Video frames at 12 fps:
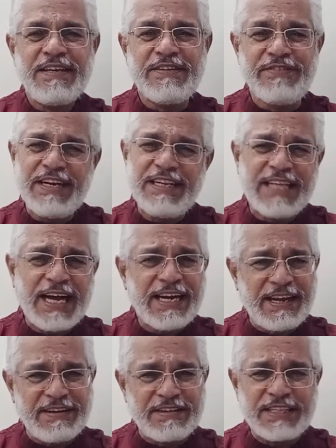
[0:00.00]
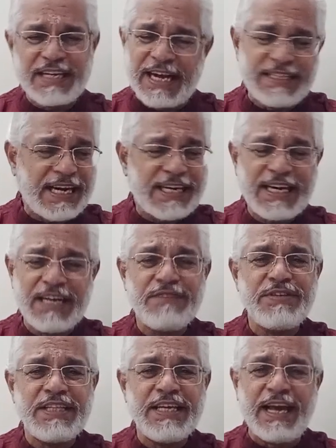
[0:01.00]
Will that kind
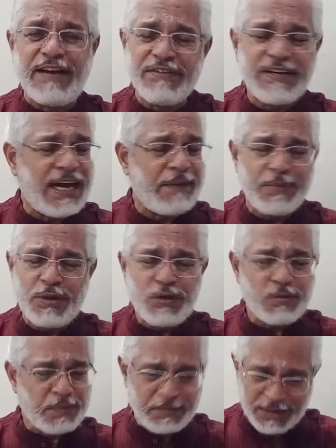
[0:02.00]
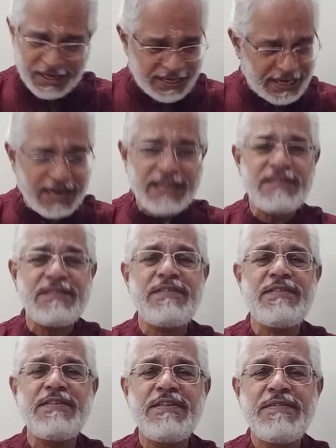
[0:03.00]
of a thing ever happen to people like us?
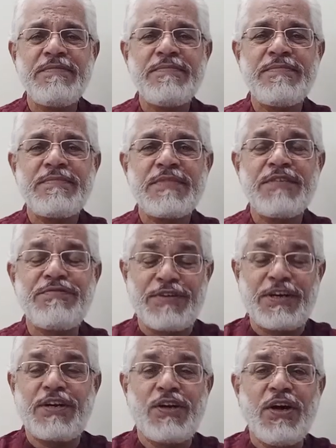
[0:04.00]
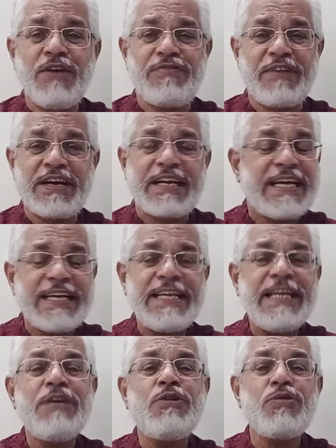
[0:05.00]

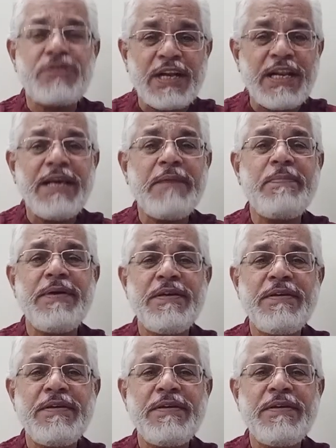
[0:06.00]
Forgetting to sleep?